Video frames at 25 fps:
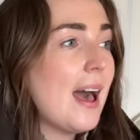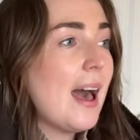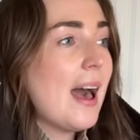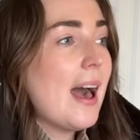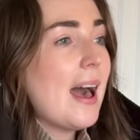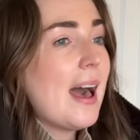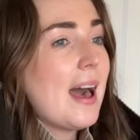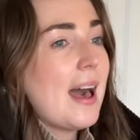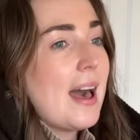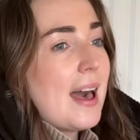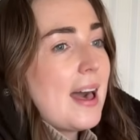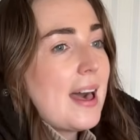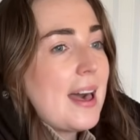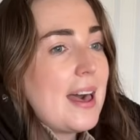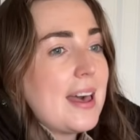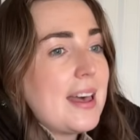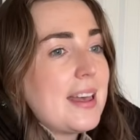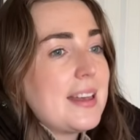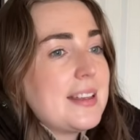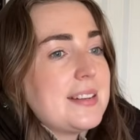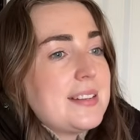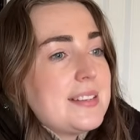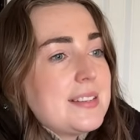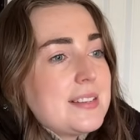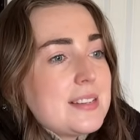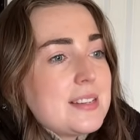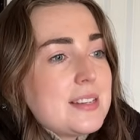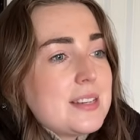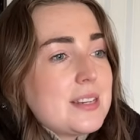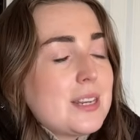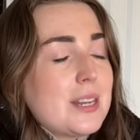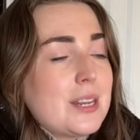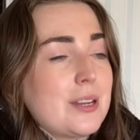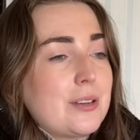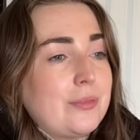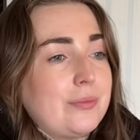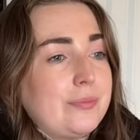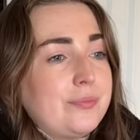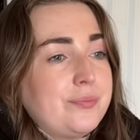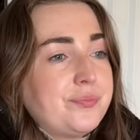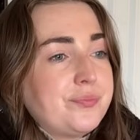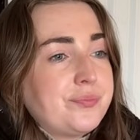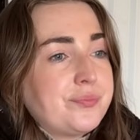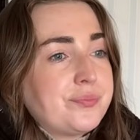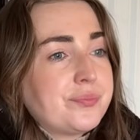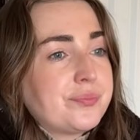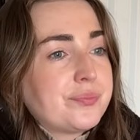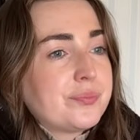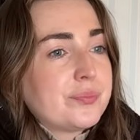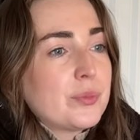and
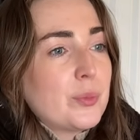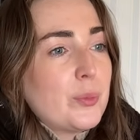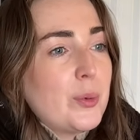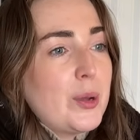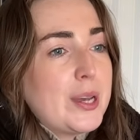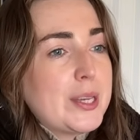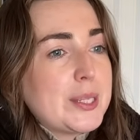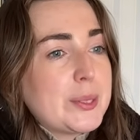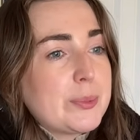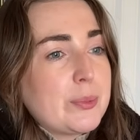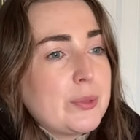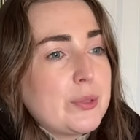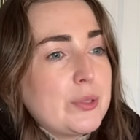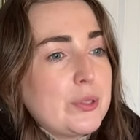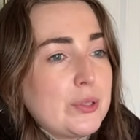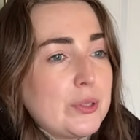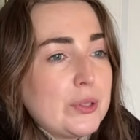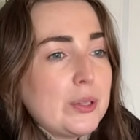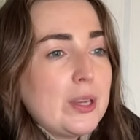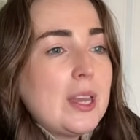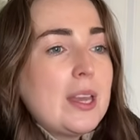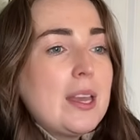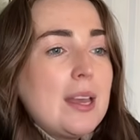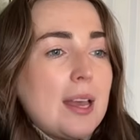what else am I going to do?